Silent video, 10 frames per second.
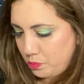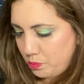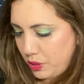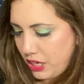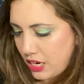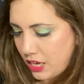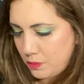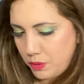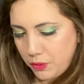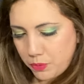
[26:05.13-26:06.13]

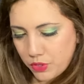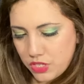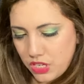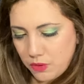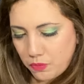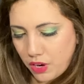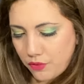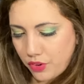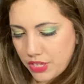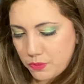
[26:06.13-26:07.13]
peanut, pea protein, brown
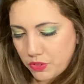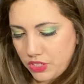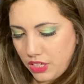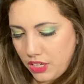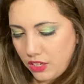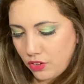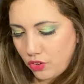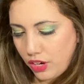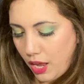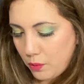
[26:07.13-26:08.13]
rice protein,
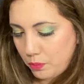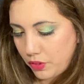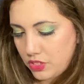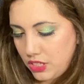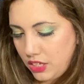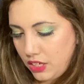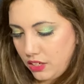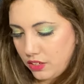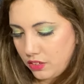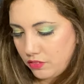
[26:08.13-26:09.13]
hemp
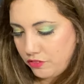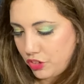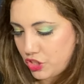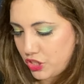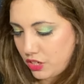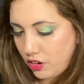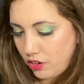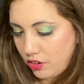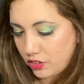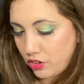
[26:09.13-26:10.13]
protein, virgin
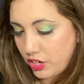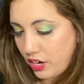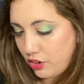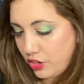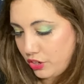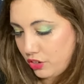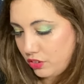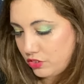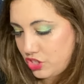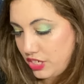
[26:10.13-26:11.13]
coconut
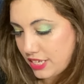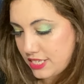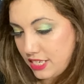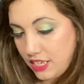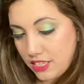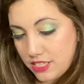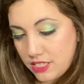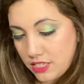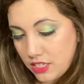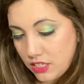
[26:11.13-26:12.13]
oil, chia seeds,